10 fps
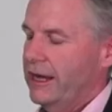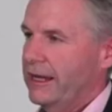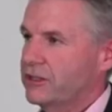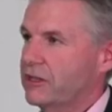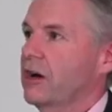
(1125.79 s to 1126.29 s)

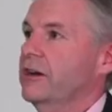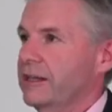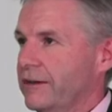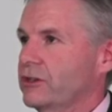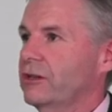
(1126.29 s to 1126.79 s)
it's going to
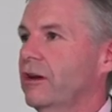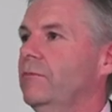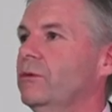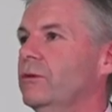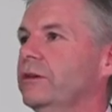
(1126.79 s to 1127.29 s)
give us a
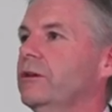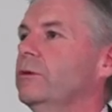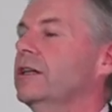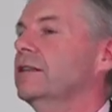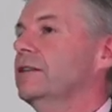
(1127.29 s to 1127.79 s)
lot more. You know,
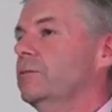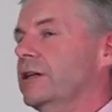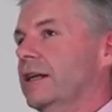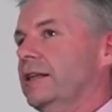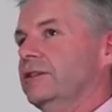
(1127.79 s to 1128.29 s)
we can, we
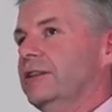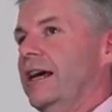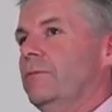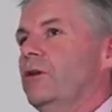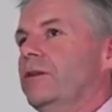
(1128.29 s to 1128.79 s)
can
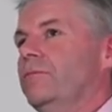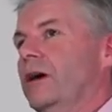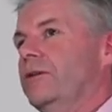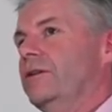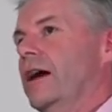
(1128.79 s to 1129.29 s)
understand what
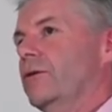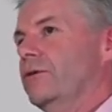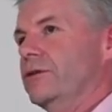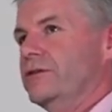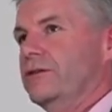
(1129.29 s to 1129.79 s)
bone
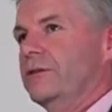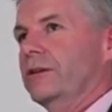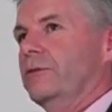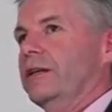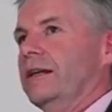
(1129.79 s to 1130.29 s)
health is doing.
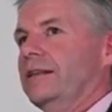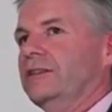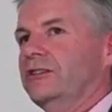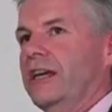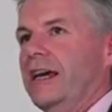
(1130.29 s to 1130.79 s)
We can
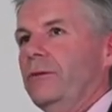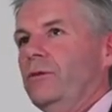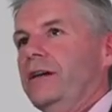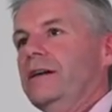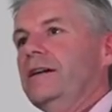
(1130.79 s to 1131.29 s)
understand
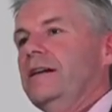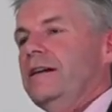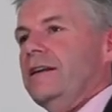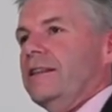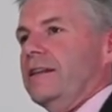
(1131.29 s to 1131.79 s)
where
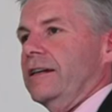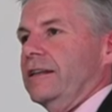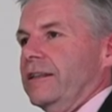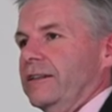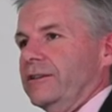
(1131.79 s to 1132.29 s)

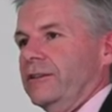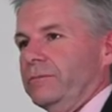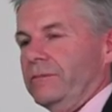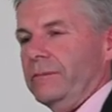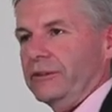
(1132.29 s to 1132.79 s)
the, the, the,
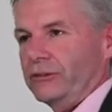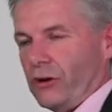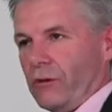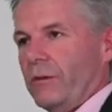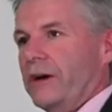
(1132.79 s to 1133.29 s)
the
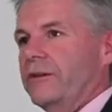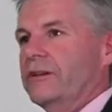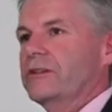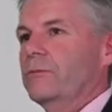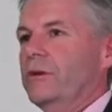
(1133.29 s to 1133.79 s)
strong bone
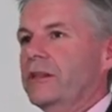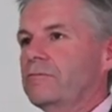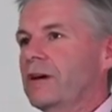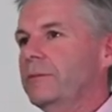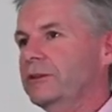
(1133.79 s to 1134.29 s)
is and where the
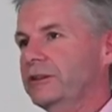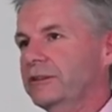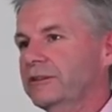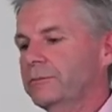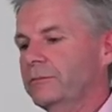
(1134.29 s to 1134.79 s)
rubbish
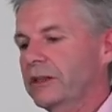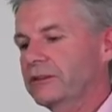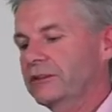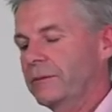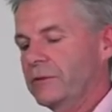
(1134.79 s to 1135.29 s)
is
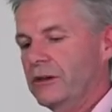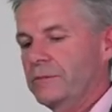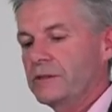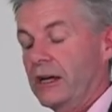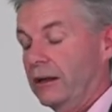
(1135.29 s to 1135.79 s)
because
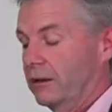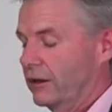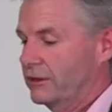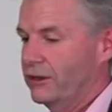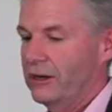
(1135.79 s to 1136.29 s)
sometimes, at a
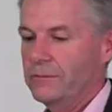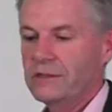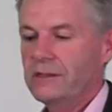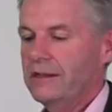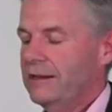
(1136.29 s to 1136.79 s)
lot of
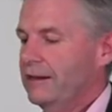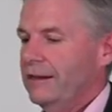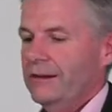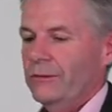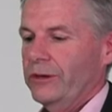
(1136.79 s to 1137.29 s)
times,
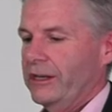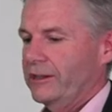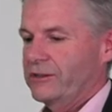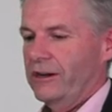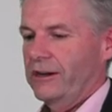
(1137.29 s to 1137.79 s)
we get
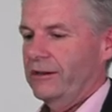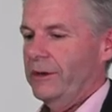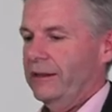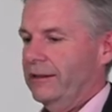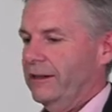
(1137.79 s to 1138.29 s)
excited
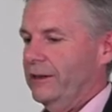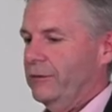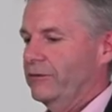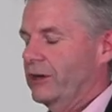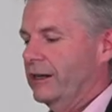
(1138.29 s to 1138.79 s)
about thinking
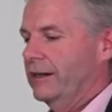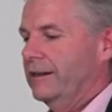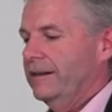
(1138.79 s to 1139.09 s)
we've got a,